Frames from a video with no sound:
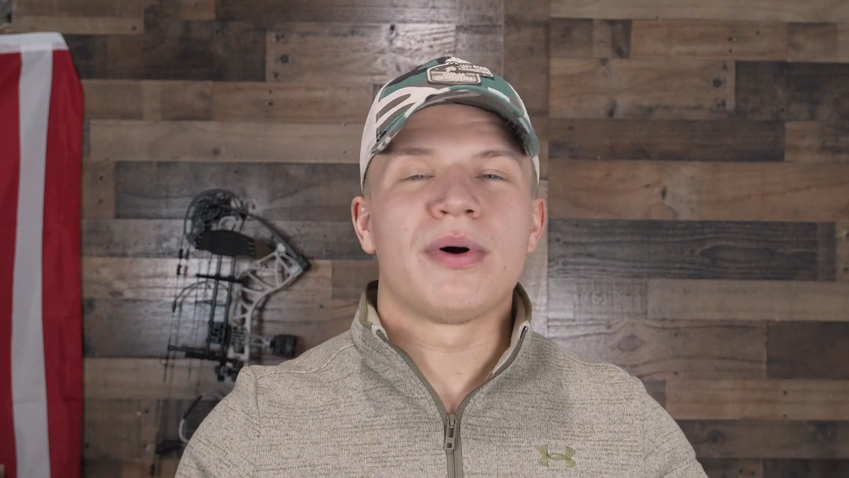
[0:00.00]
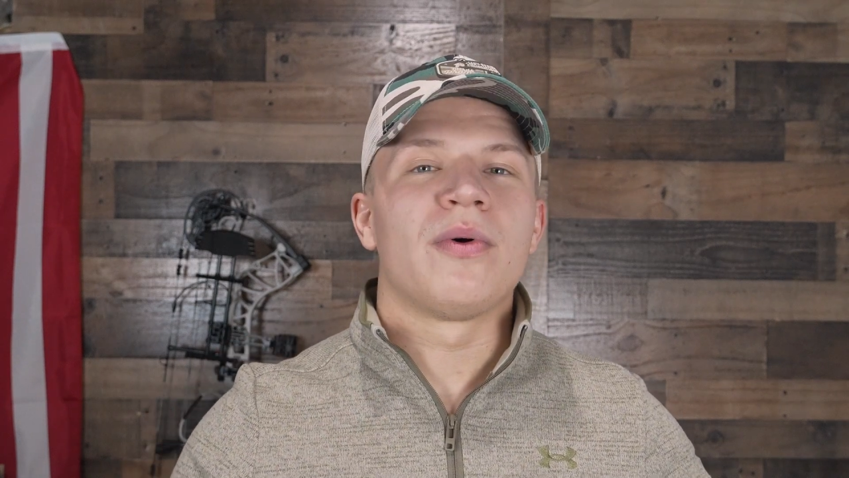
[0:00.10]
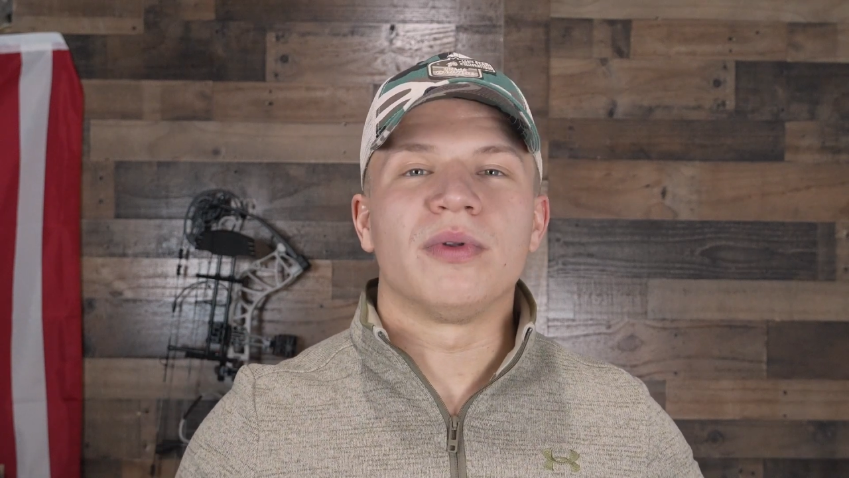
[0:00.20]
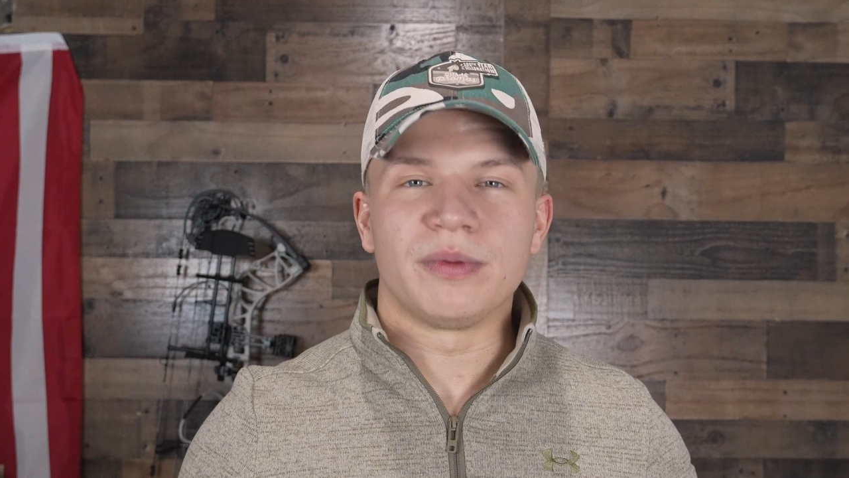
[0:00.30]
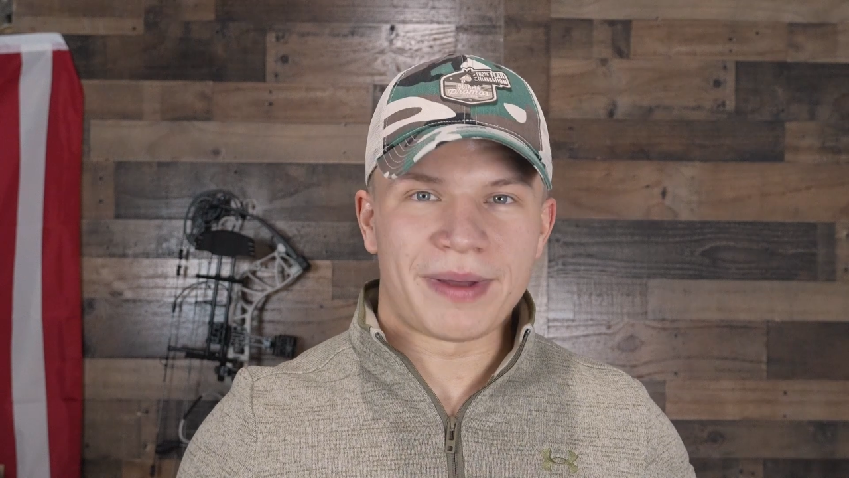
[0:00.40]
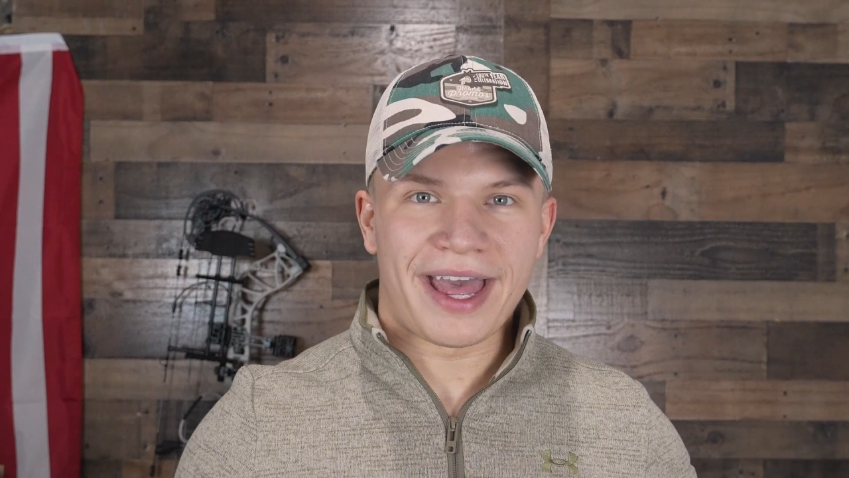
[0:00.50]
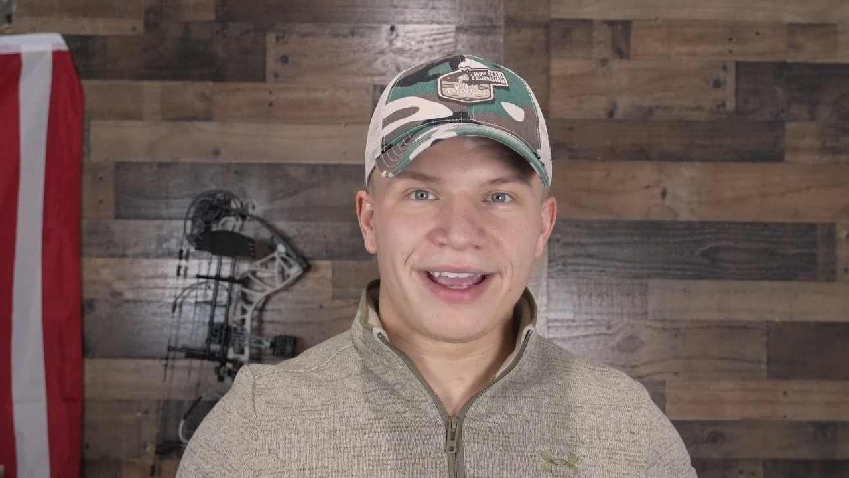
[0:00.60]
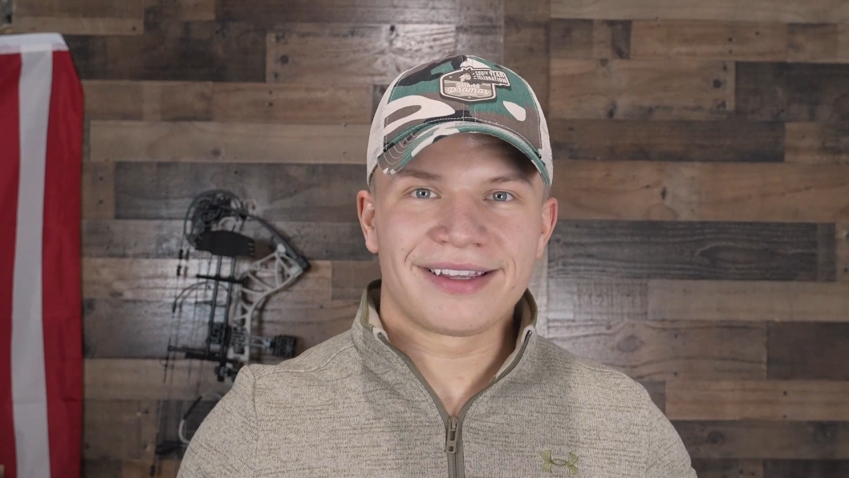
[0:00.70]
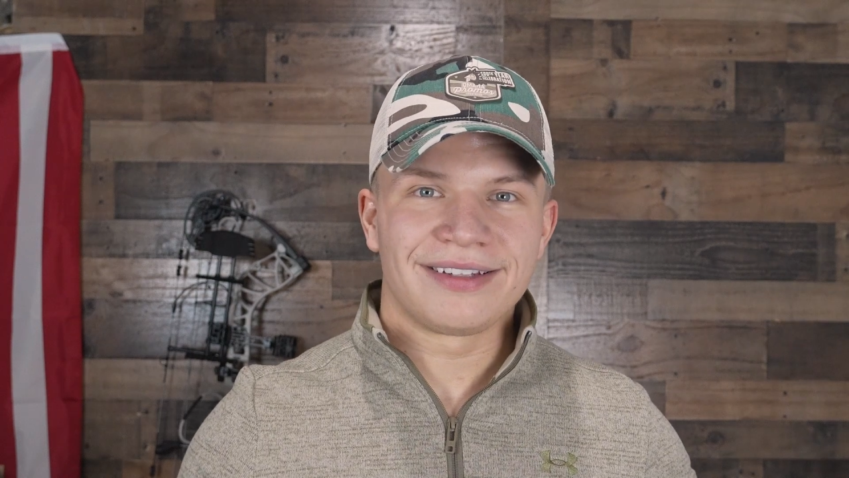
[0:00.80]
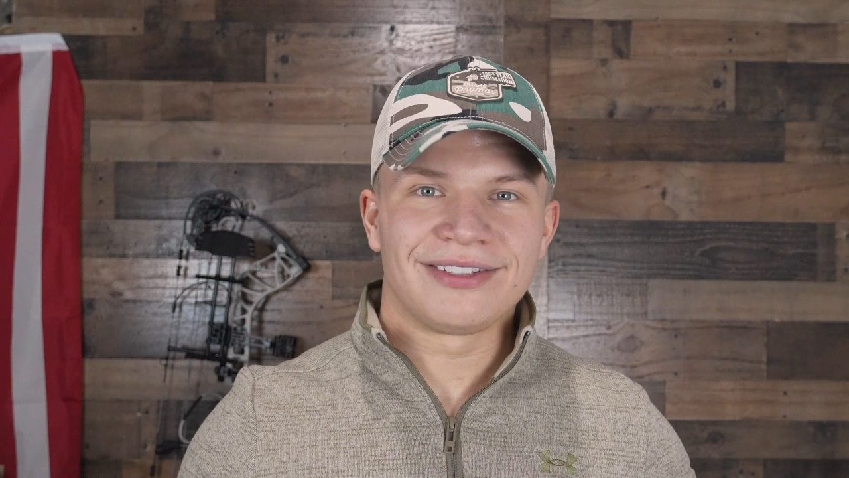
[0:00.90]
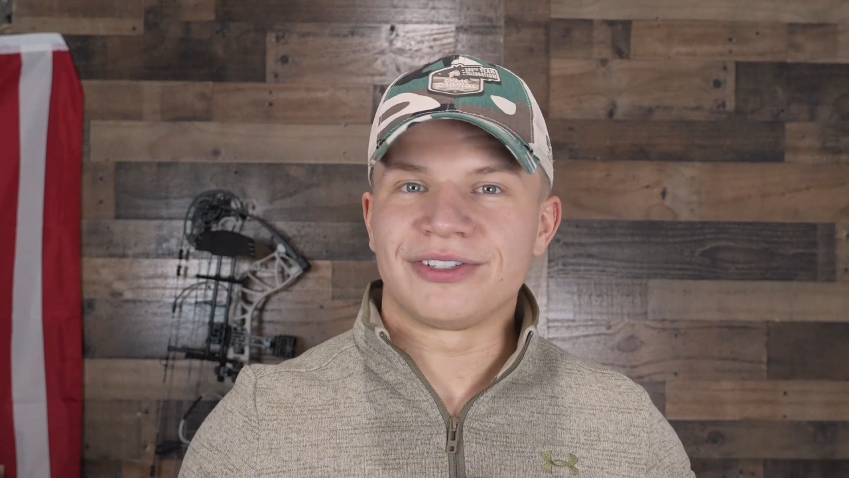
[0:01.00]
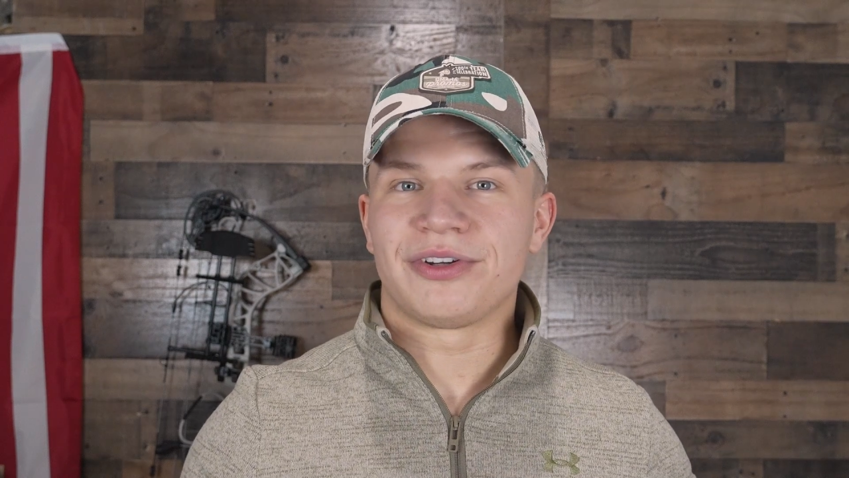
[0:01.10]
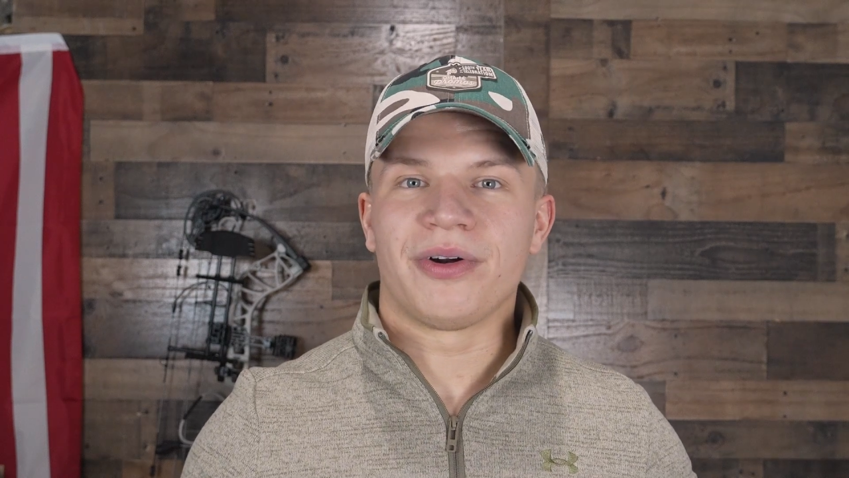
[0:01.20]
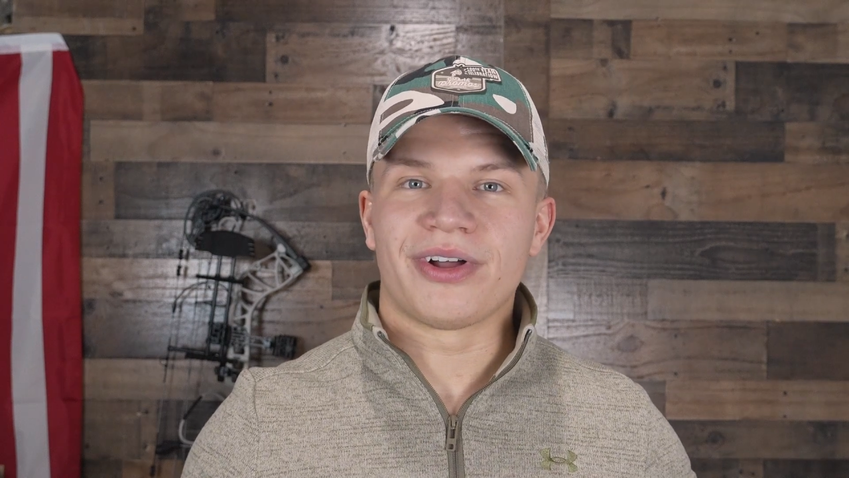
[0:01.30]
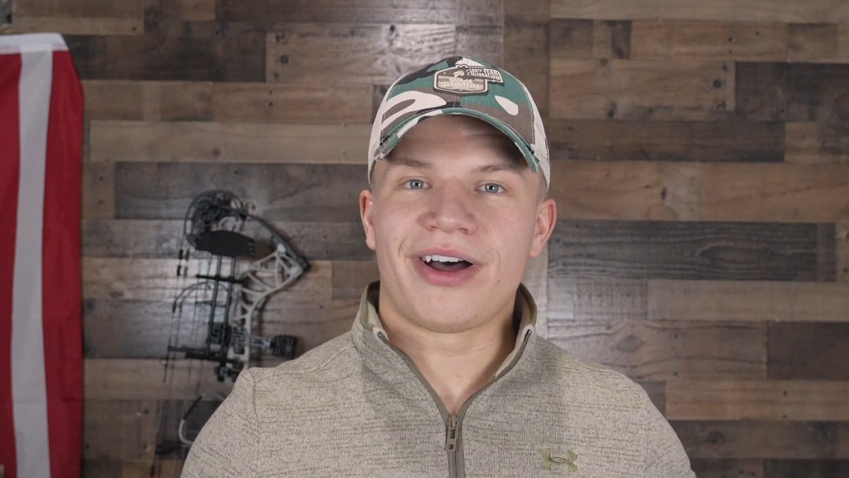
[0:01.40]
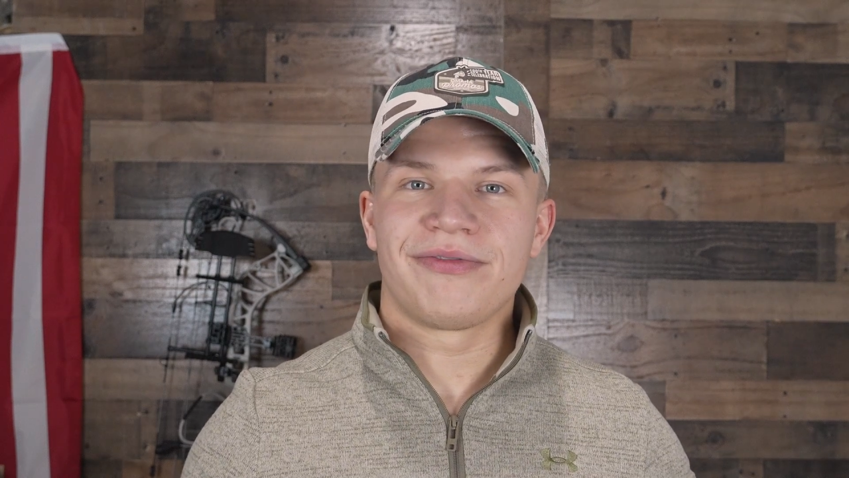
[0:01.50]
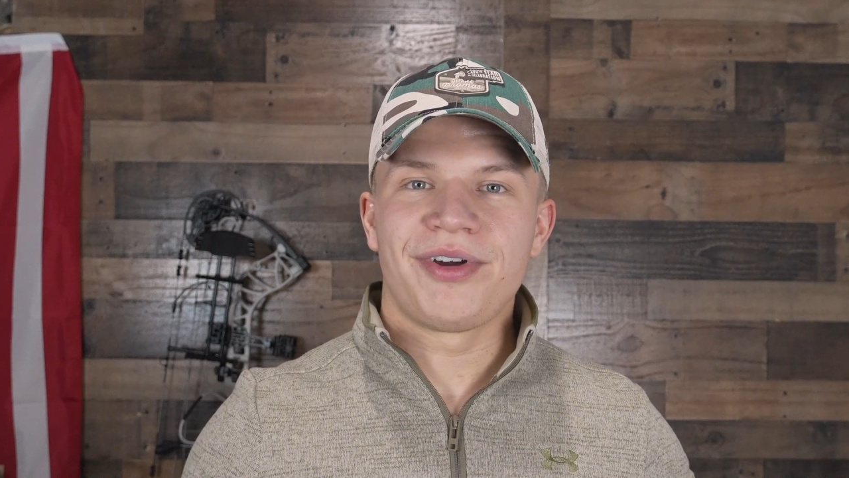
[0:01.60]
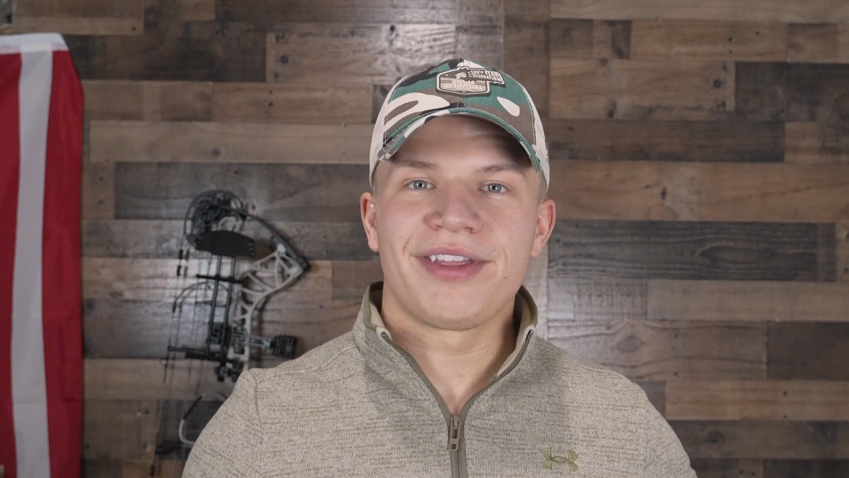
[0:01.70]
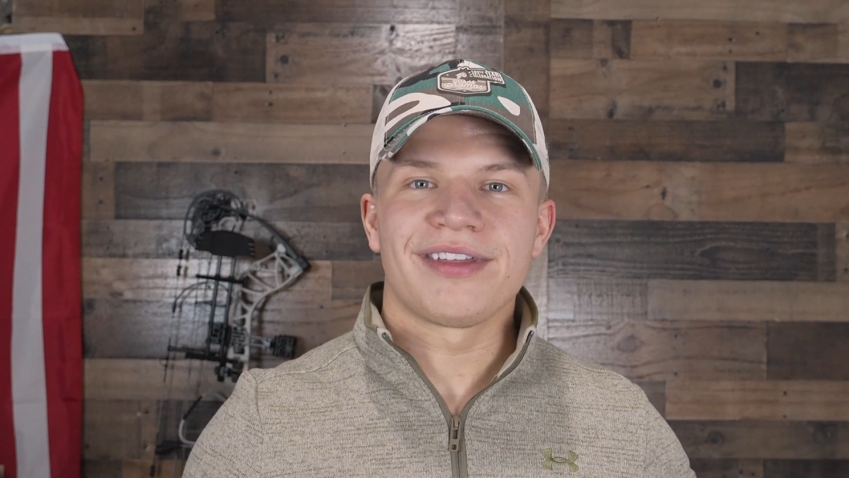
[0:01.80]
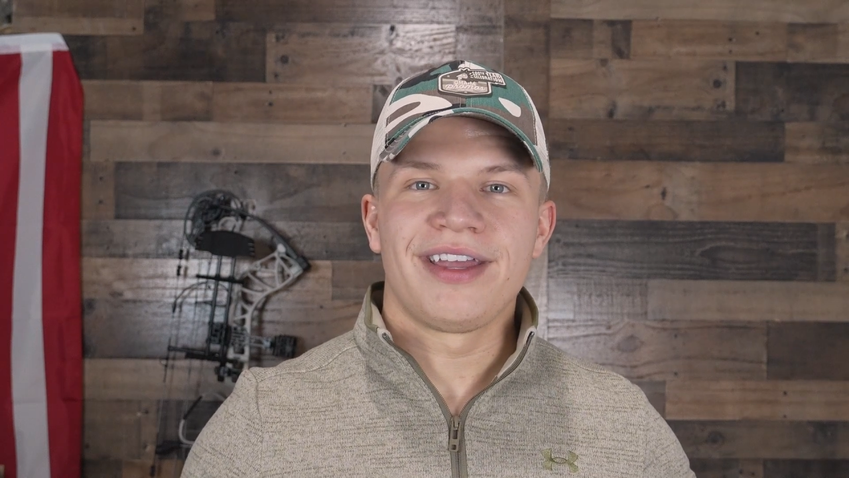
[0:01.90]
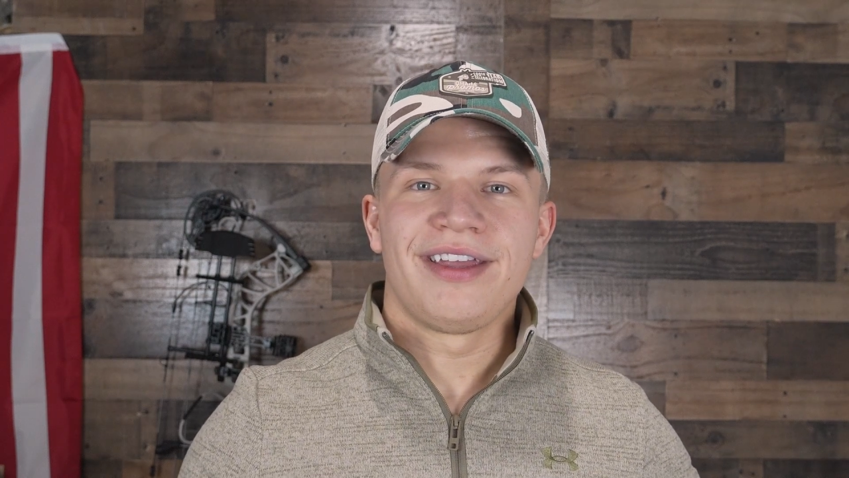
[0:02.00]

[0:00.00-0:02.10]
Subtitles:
pulled back to start off with.